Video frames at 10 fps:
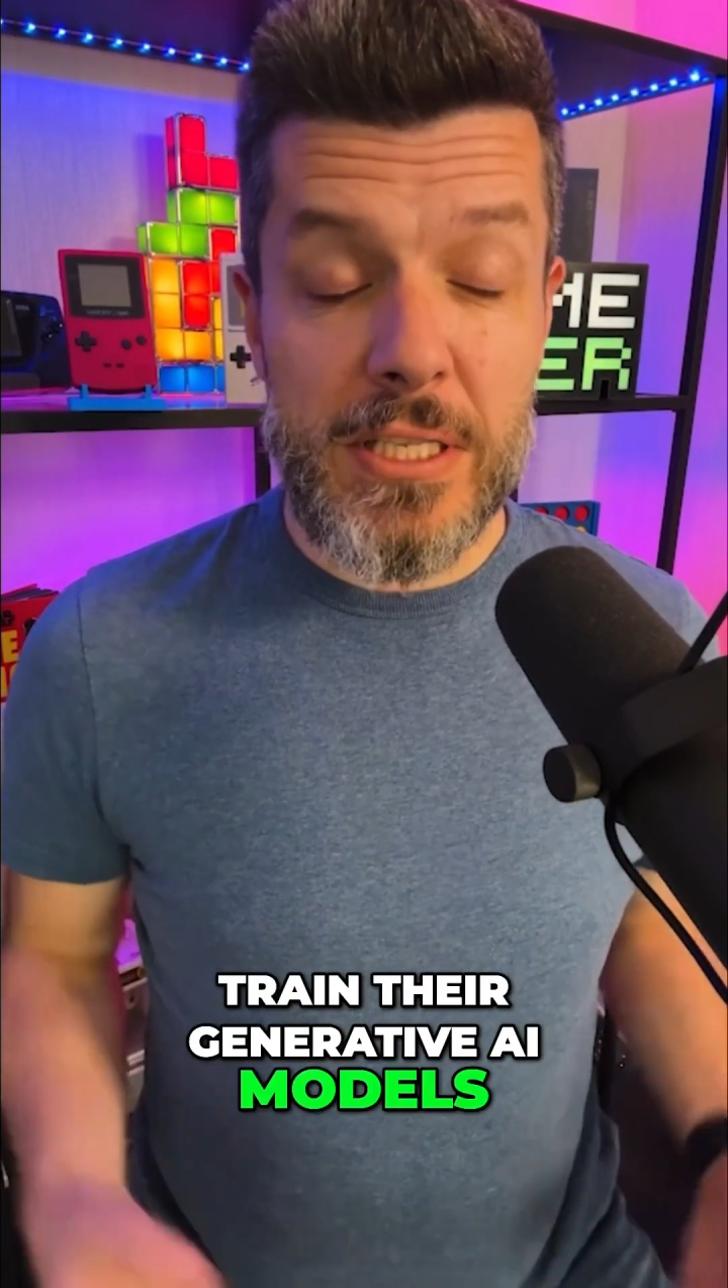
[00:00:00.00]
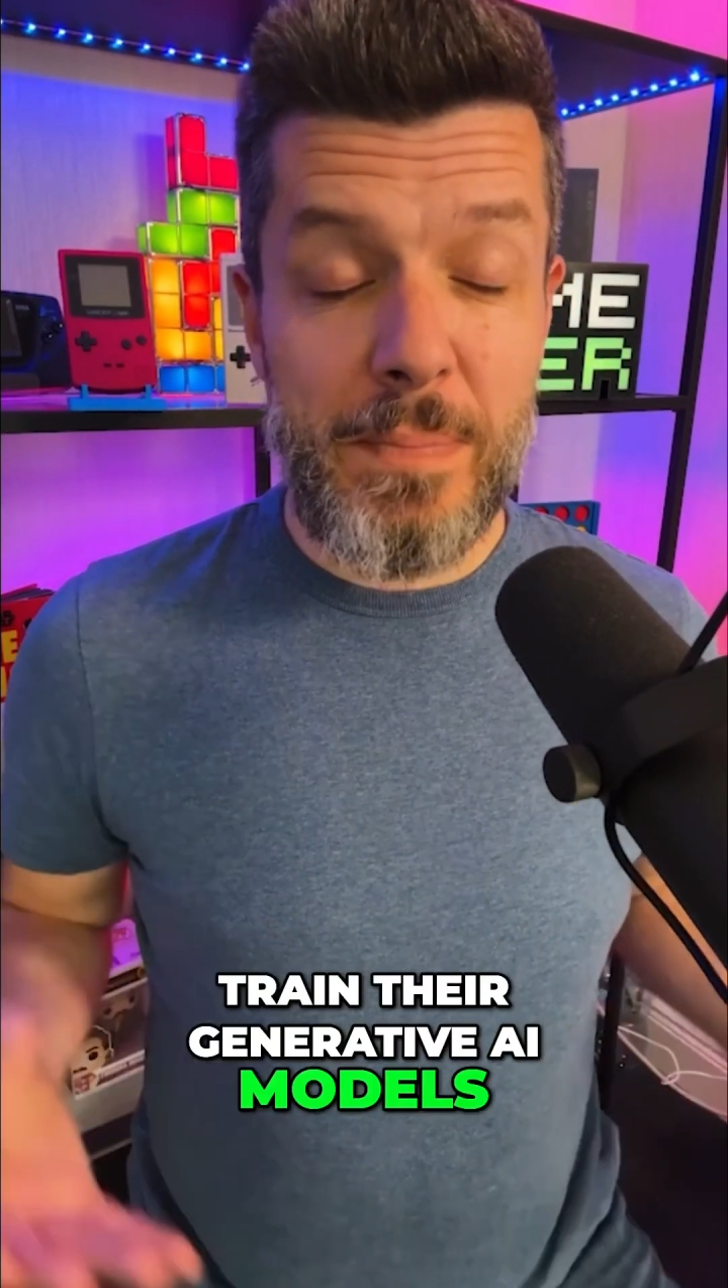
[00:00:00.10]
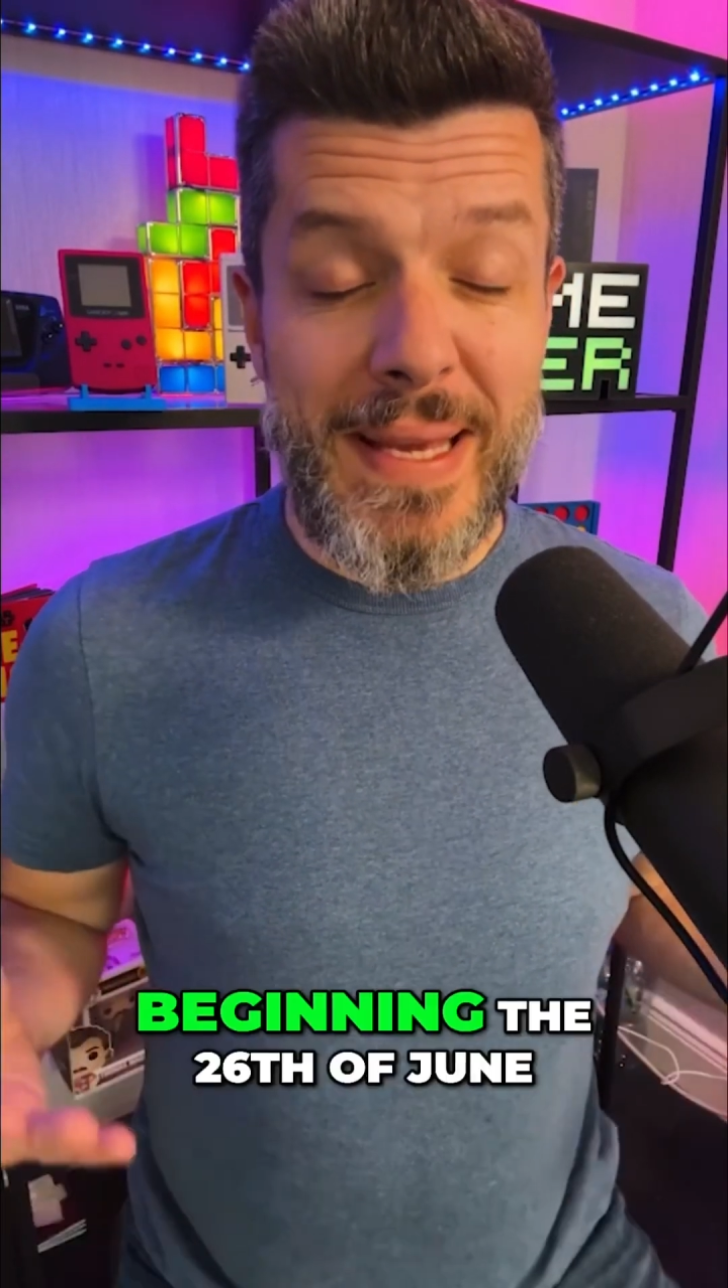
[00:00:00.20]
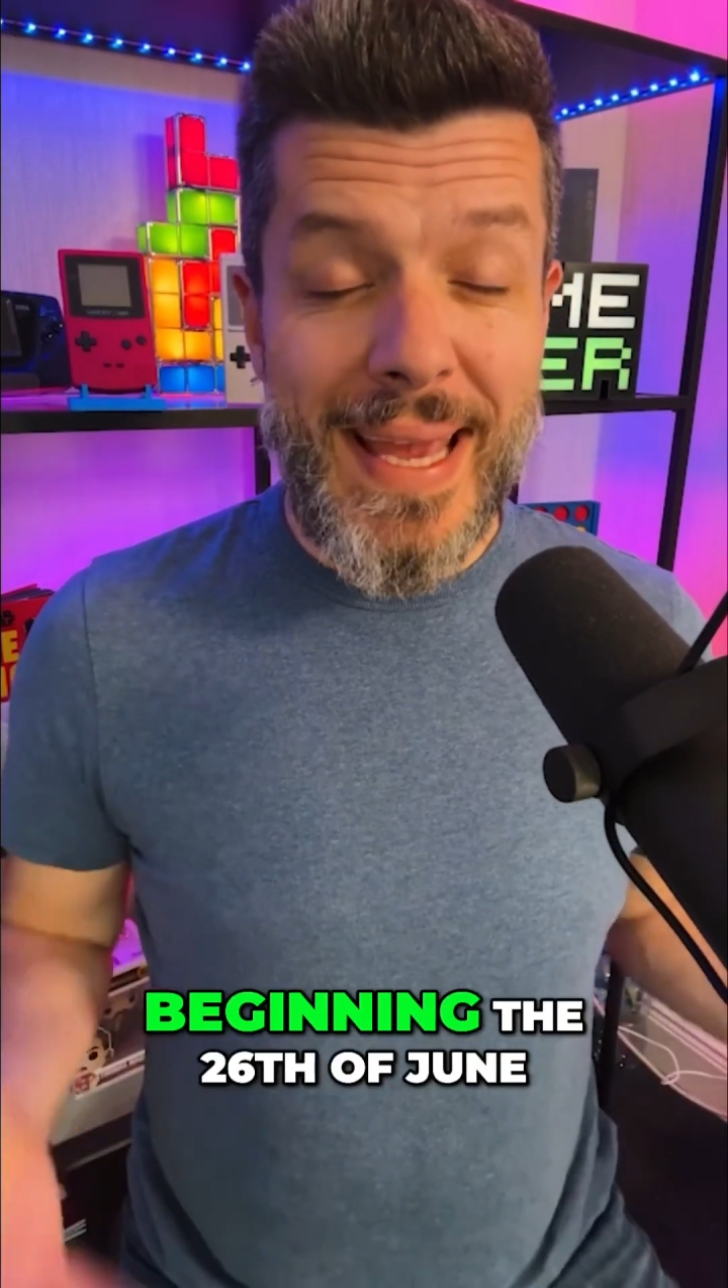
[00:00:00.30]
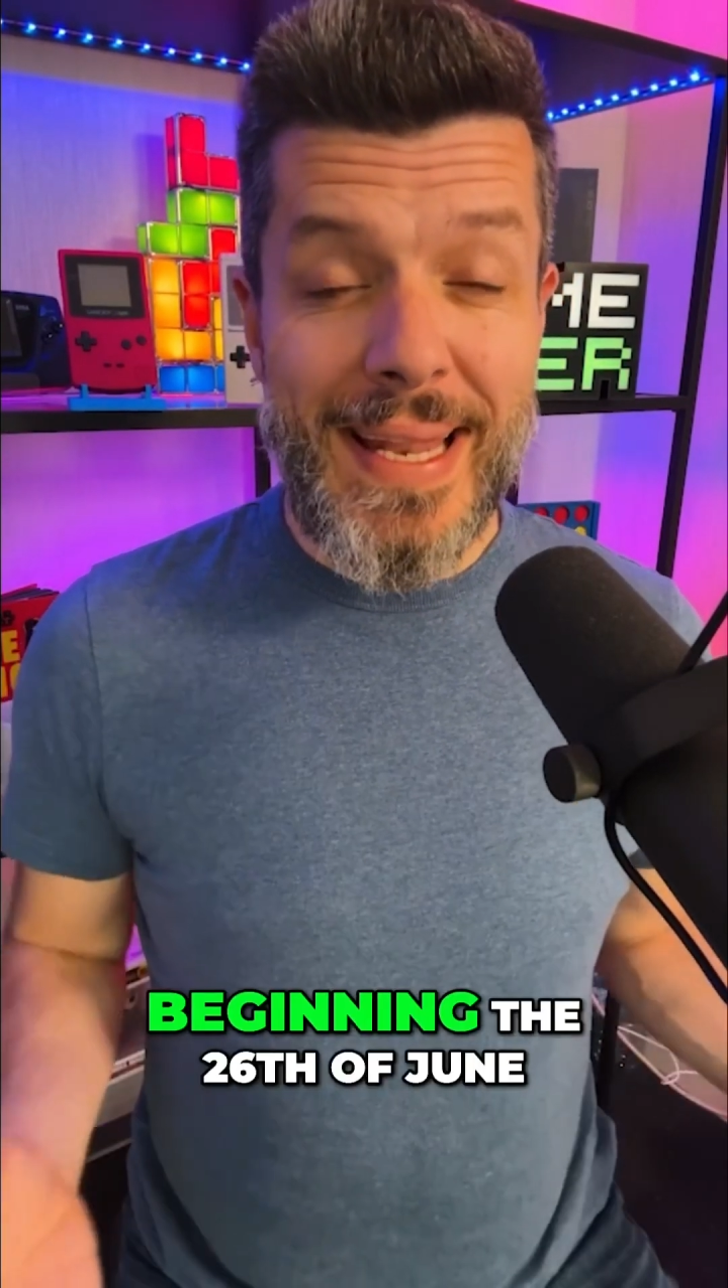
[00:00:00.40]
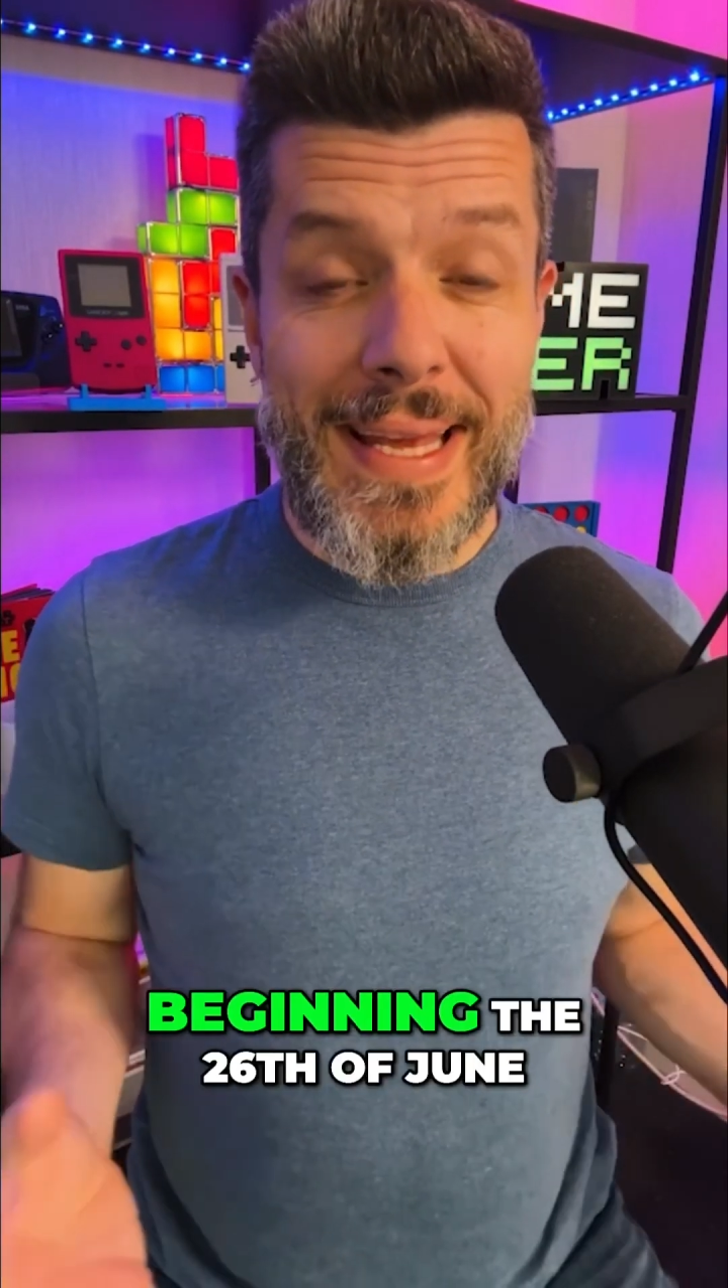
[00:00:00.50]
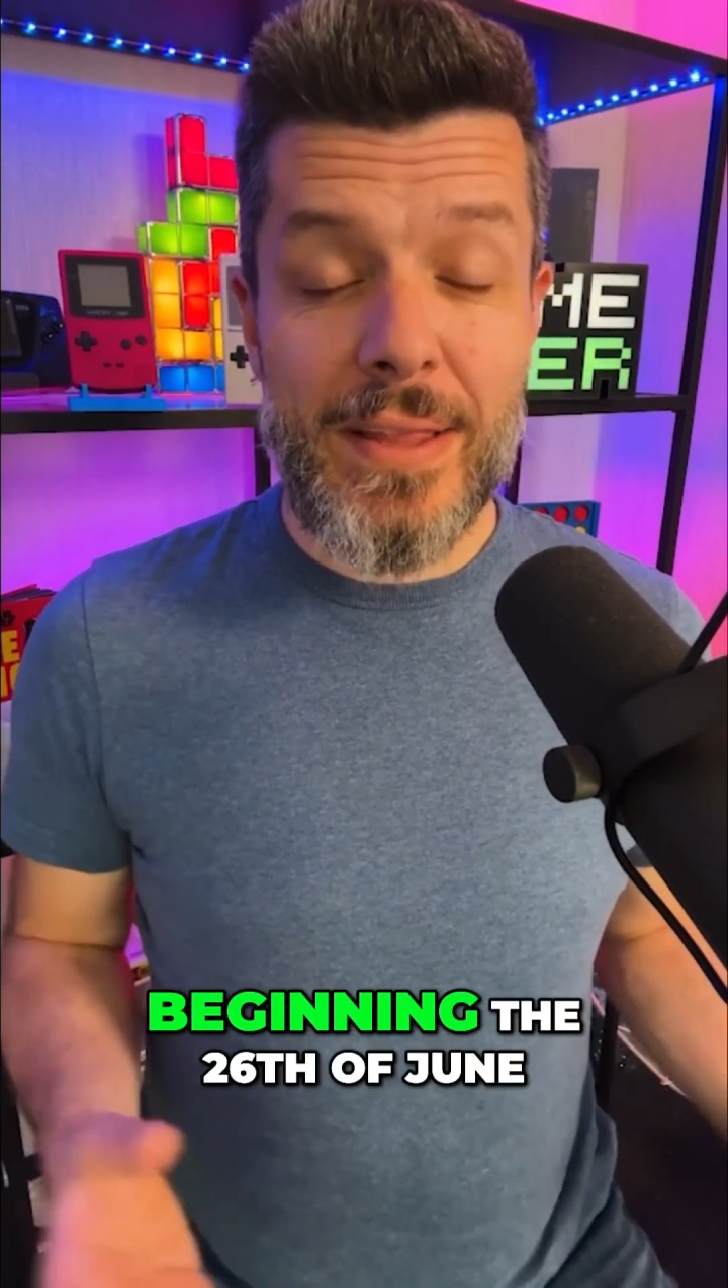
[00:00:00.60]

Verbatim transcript: beginning